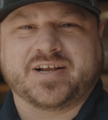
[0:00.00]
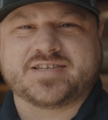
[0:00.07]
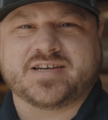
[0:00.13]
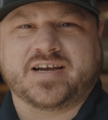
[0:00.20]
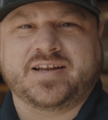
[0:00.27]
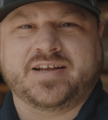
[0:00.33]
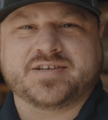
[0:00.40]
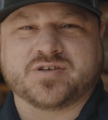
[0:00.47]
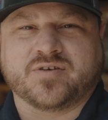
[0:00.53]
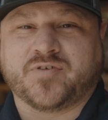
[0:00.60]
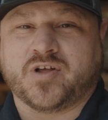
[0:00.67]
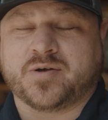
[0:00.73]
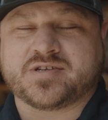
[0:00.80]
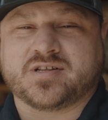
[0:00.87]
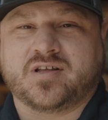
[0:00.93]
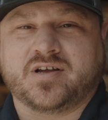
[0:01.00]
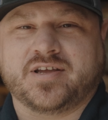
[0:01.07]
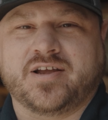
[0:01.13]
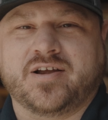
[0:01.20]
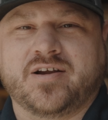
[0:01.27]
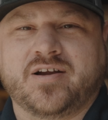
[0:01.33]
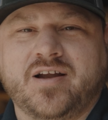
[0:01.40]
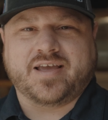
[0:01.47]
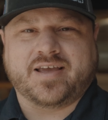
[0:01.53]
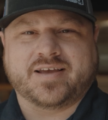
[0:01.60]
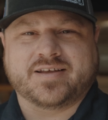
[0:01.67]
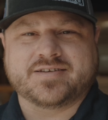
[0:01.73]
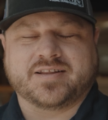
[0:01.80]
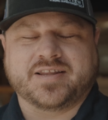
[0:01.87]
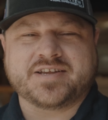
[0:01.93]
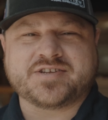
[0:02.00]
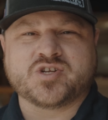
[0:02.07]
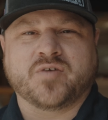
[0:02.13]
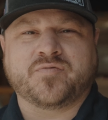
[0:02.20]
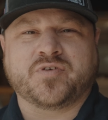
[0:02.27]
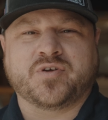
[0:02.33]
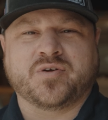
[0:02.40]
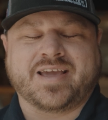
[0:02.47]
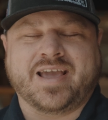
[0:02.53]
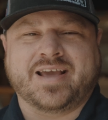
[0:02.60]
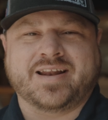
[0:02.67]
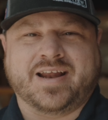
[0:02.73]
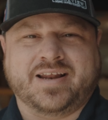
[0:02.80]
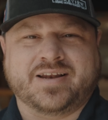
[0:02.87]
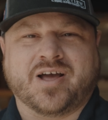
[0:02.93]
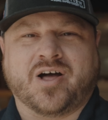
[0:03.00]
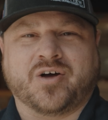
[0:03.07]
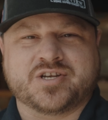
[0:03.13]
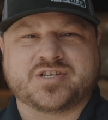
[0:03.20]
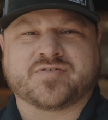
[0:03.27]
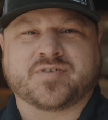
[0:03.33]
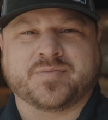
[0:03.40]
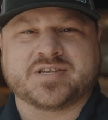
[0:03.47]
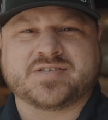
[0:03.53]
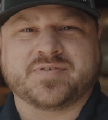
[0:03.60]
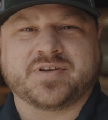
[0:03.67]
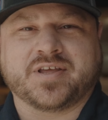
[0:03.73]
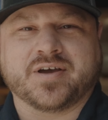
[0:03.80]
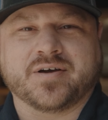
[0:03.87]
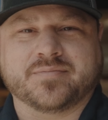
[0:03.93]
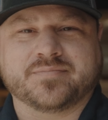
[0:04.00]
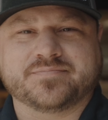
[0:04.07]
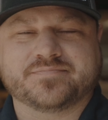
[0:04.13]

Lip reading: exciting, so follow us along here and let us know if you gain any knowledge from this video.